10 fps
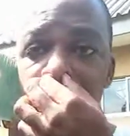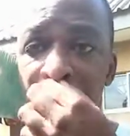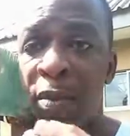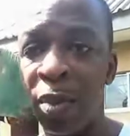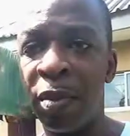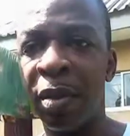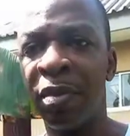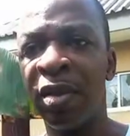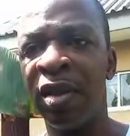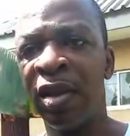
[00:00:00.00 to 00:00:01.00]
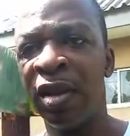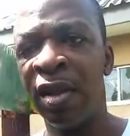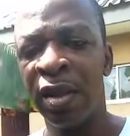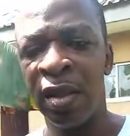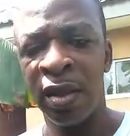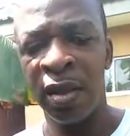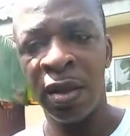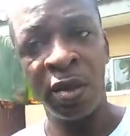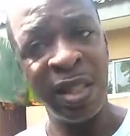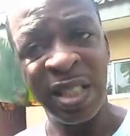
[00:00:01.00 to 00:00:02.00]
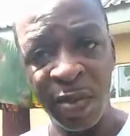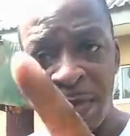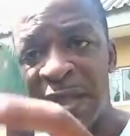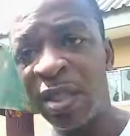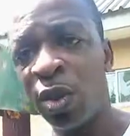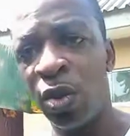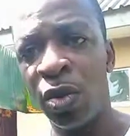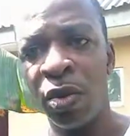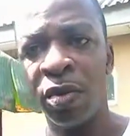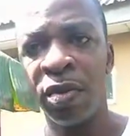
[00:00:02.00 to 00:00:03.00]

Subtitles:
a big problem. This is my message to you.